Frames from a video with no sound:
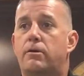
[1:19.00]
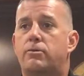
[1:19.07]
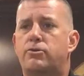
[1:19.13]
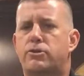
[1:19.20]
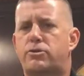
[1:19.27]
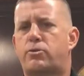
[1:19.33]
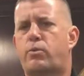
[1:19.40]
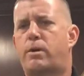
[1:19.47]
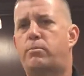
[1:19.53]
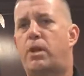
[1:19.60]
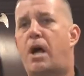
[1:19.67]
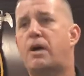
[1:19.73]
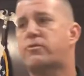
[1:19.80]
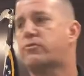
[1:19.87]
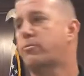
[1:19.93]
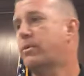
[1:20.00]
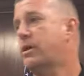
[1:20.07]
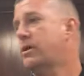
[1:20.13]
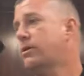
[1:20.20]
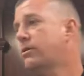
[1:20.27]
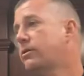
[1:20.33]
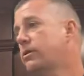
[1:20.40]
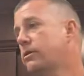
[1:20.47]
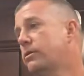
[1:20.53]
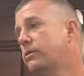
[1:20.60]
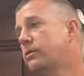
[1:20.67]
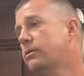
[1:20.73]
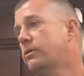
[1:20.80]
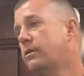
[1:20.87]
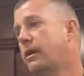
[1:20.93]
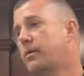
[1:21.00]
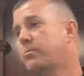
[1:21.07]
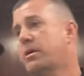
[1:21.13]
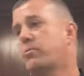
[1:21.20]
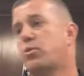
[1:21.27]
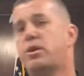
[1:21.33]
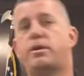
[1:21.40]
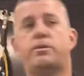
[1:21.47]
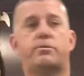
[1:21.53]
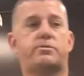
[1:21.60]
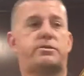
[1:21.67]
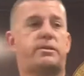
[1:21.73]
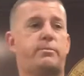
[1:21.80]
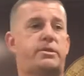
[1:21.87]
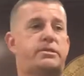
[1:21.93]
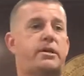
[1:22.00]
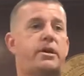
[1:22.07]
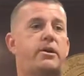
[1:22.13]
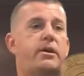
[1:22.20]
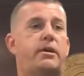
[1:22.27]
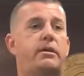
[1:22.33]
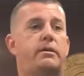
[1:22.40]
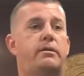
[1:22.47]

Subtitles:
Just 3 blocks from here in Memory Hill Cemetery,